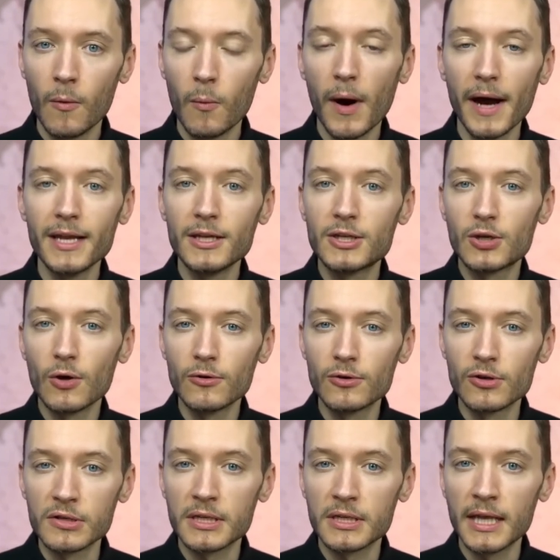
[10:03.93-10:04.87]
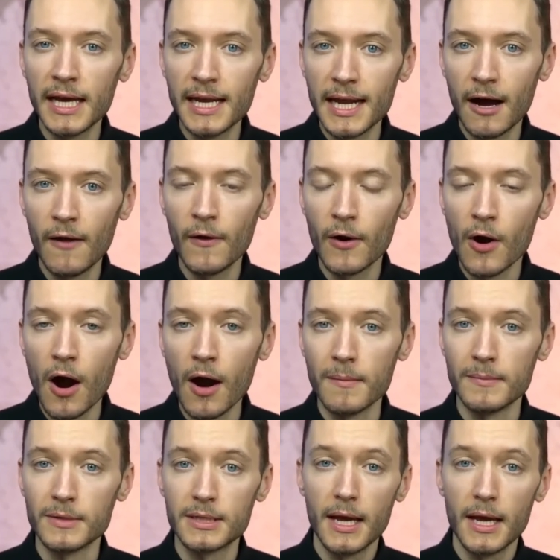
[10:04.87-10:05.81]
Why did soldiers lay down their
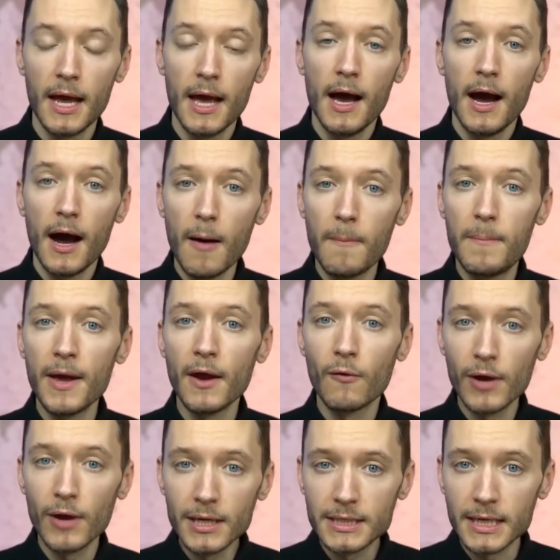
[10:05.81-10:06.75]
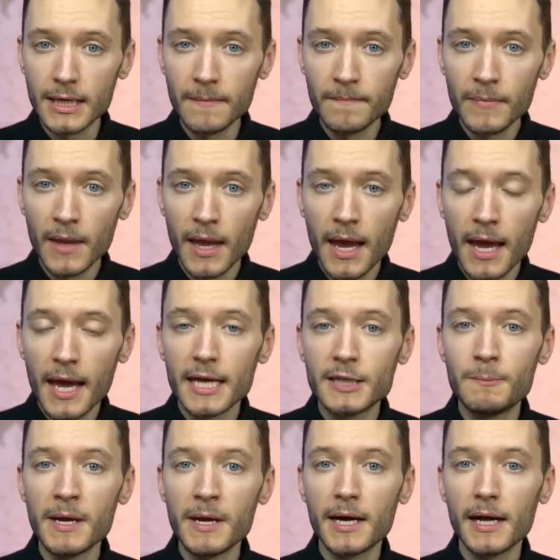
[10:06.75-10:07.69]
arms? A big reason
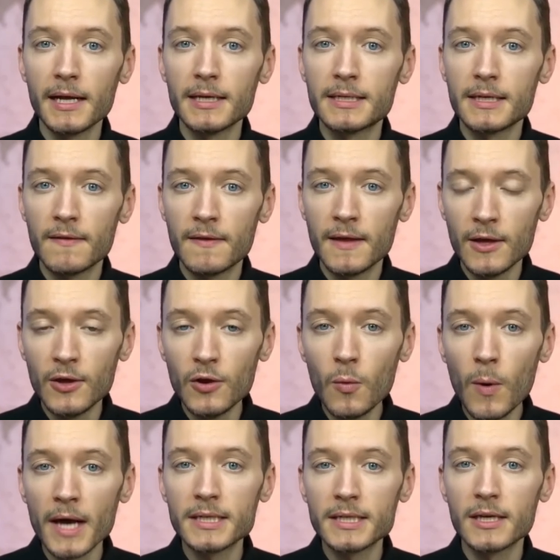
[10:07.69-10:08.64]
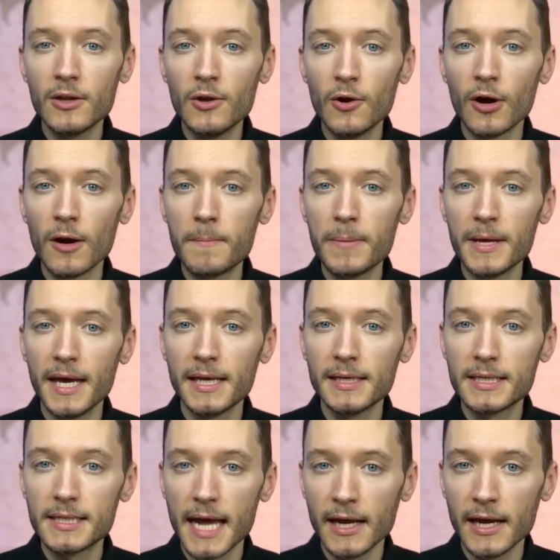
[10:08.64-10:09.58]
is because the US and
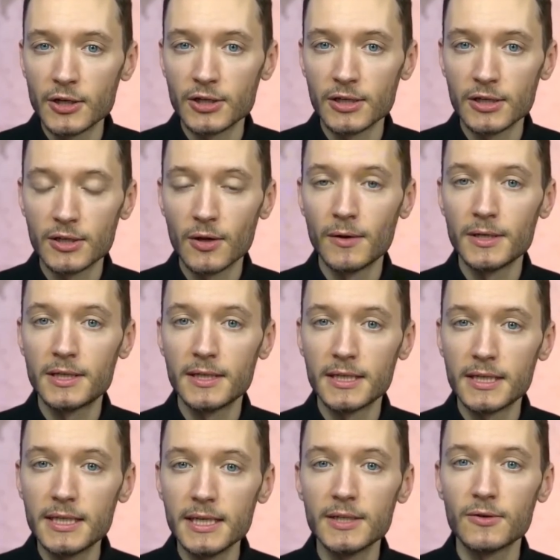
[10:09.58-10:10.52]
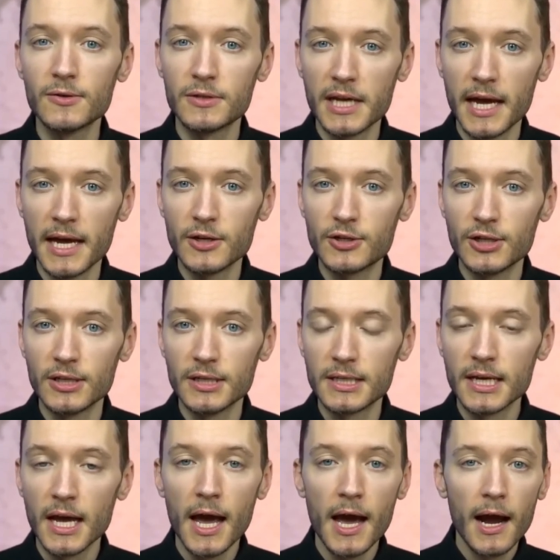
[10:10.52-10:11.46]
European sanctions, known as the Caesar
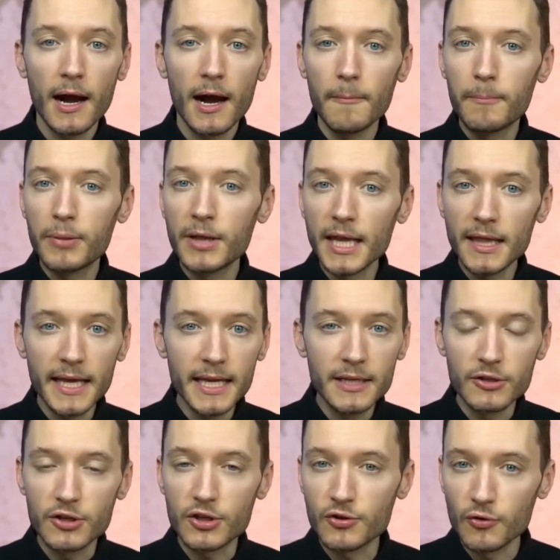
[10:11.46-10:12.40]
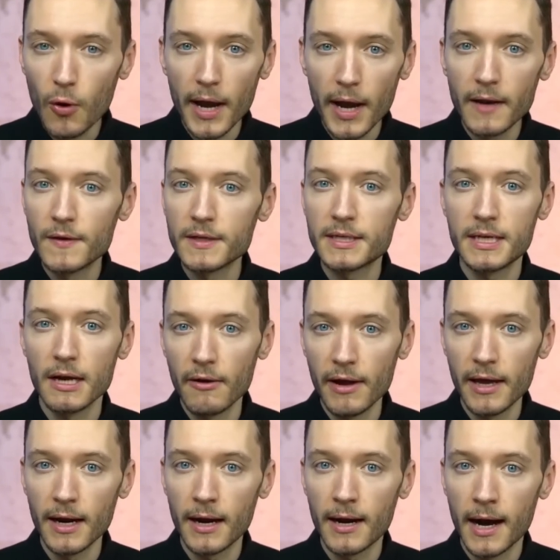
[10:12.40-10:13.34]
sanctions, completely destroyed the
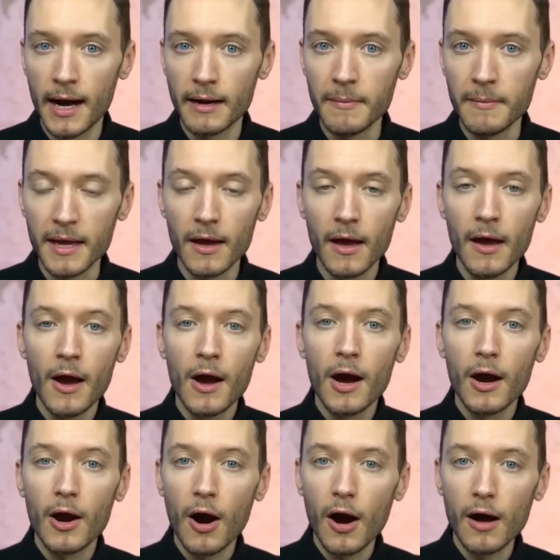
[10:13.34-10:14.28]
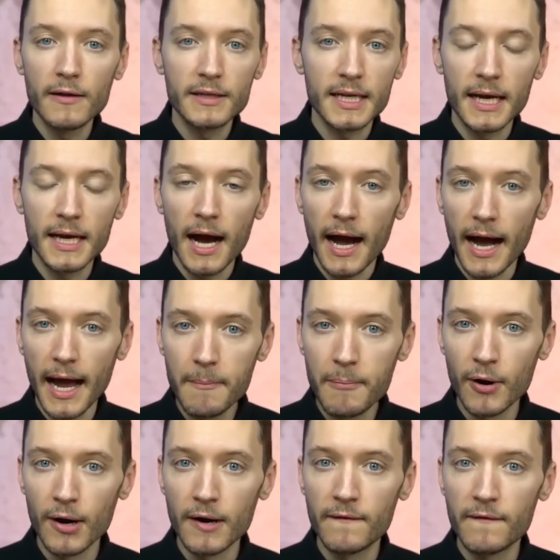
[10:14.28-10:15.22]
Syrian economy, causing
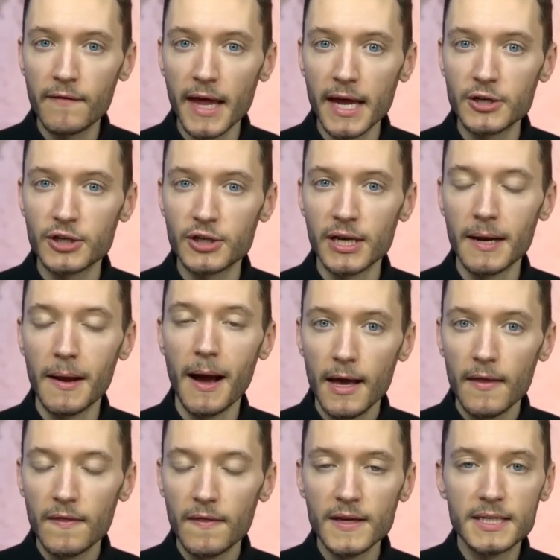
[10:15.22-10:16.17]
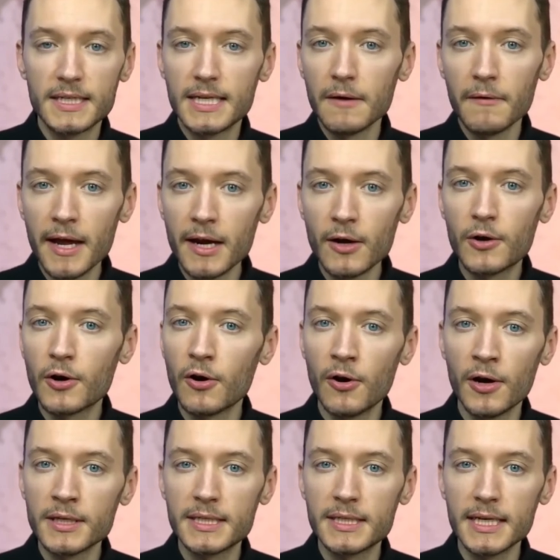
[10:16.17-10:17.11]
hyperinflation. The Syrian
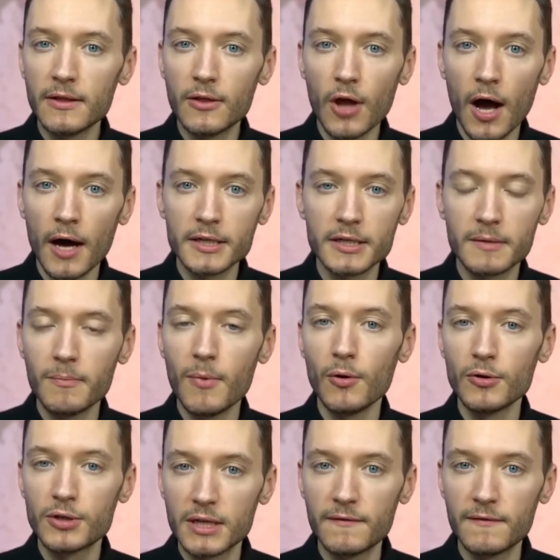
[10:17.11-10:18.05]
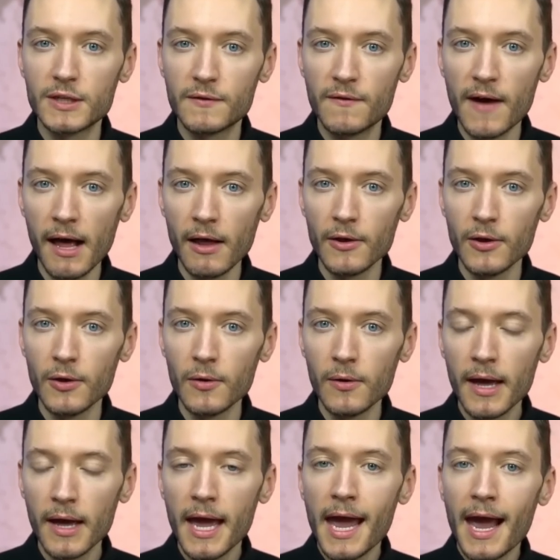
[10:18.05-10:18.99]
currency lost most of its
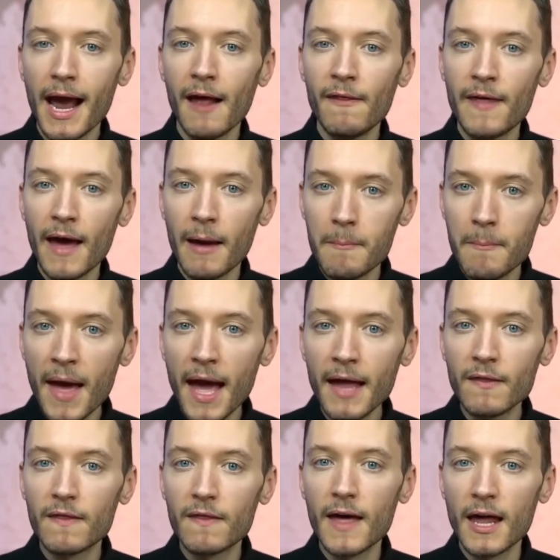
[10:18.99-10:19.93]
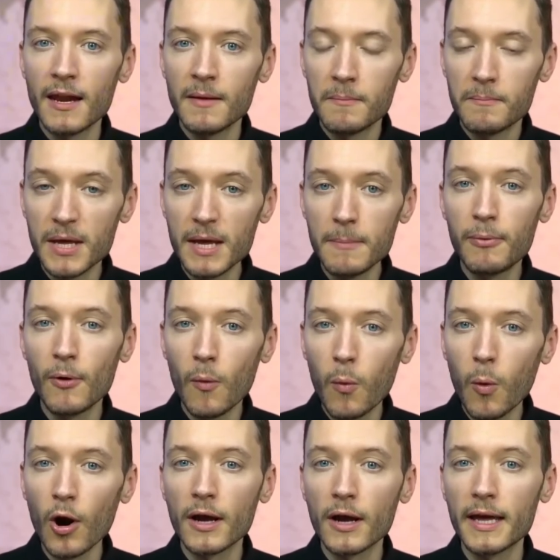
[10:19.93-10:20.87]
value, and that meant that
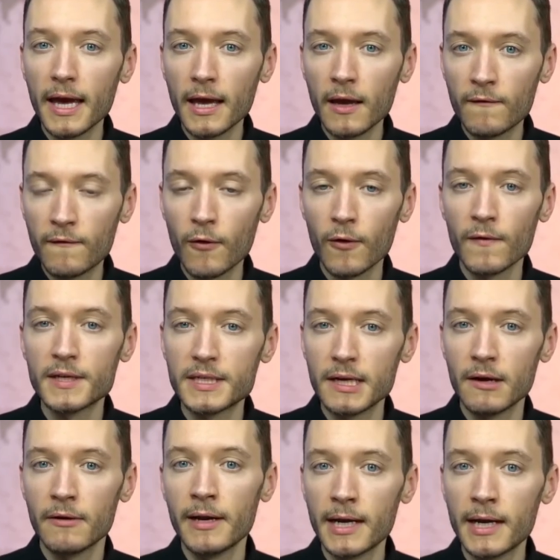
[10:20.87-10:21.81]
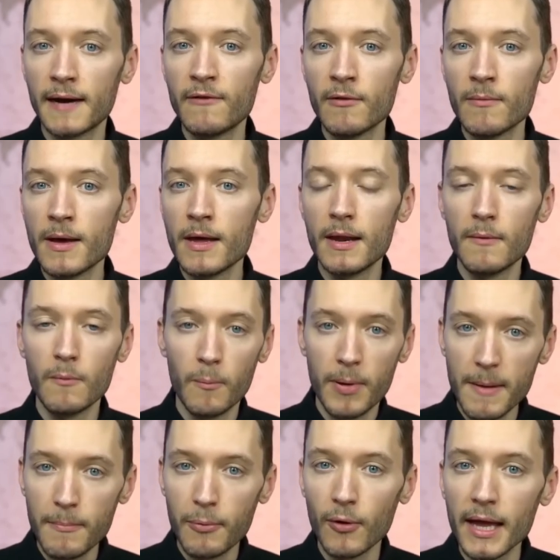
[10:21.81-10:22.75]
people working for the Syrian government,
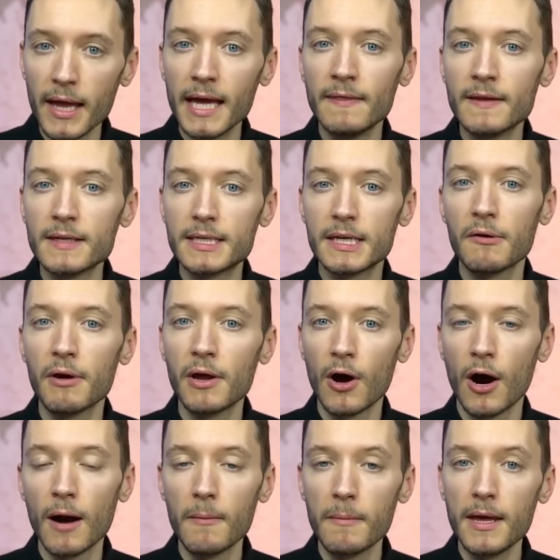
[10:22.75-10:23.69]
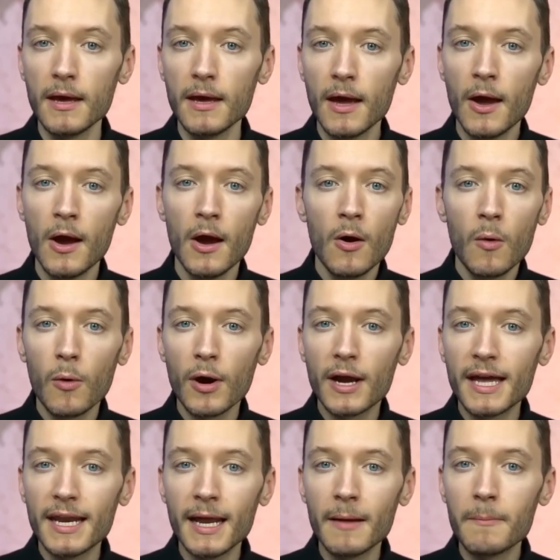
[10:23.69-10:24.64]
people in the Syrian army, were
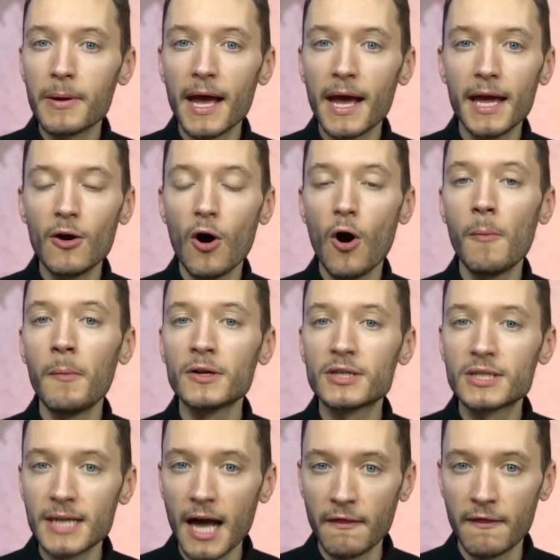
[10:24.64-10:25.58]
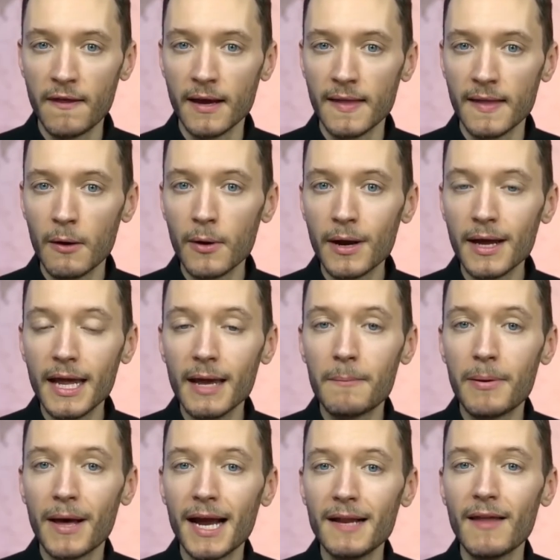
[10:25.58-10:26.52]
getting paid almost nothing. They were
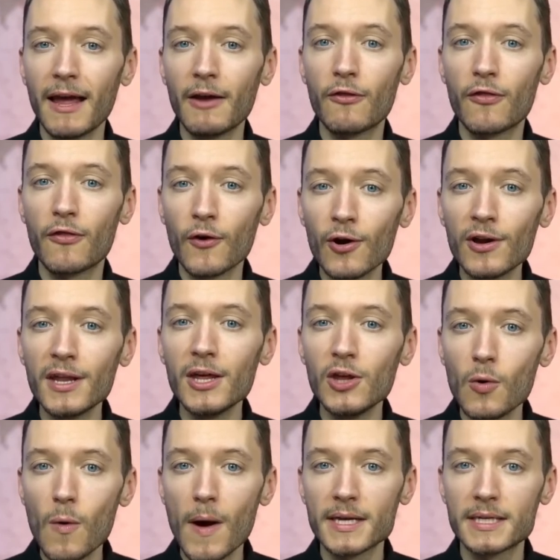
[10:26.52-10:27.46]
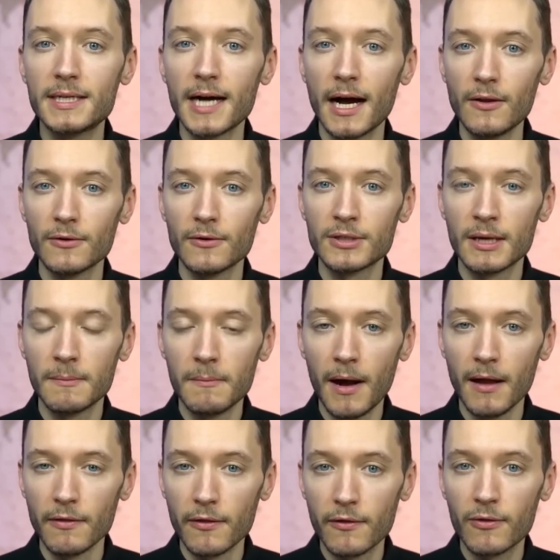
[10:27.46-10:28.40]
getting paid like $30 a
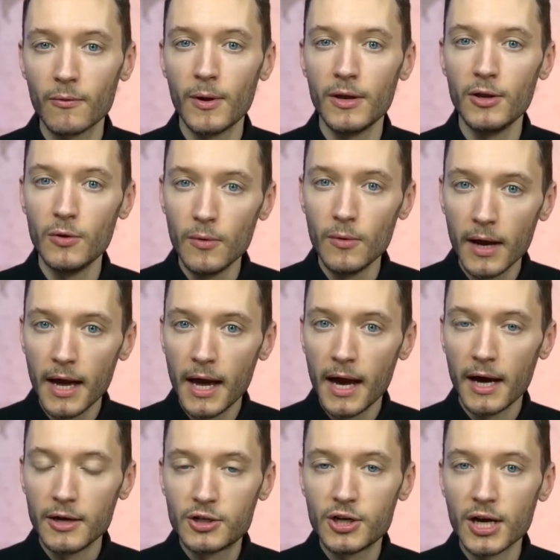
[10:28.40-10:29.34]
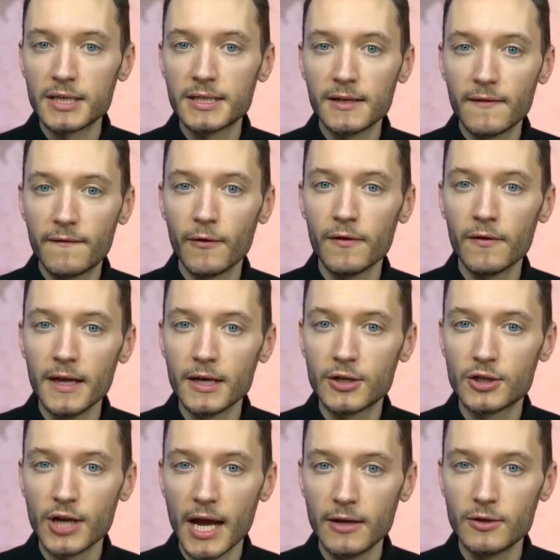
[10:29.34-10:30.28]
month when you adjusted for the
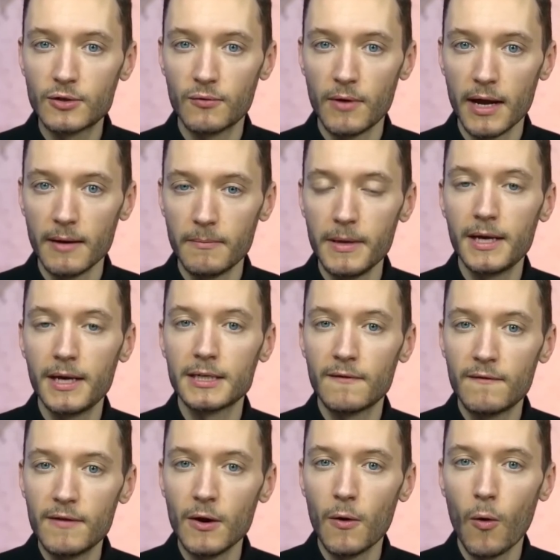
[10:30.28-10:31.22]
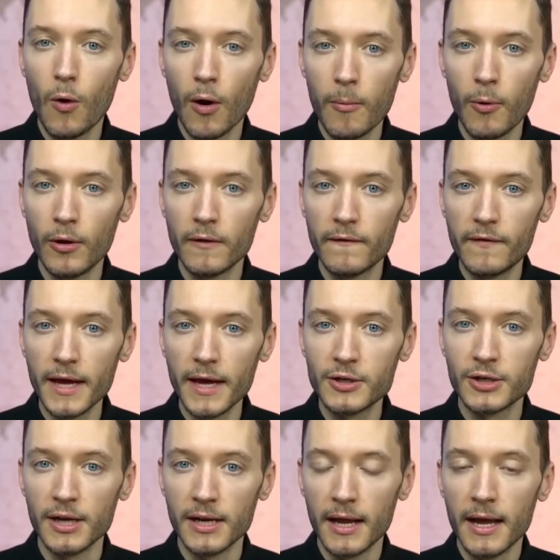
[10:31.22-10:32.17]
exchange rate because of the horrible
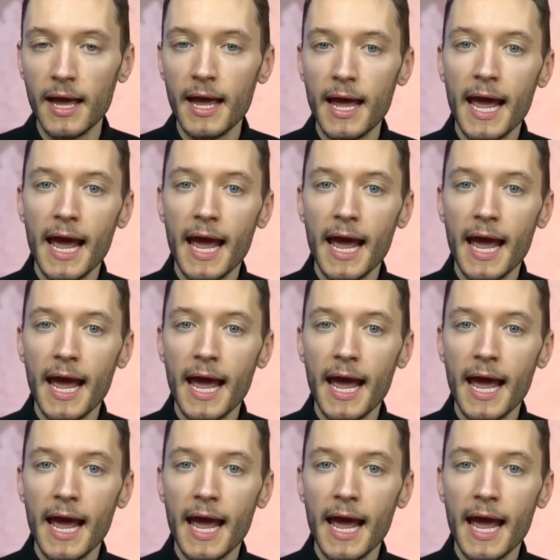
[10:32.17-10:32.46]
inflation.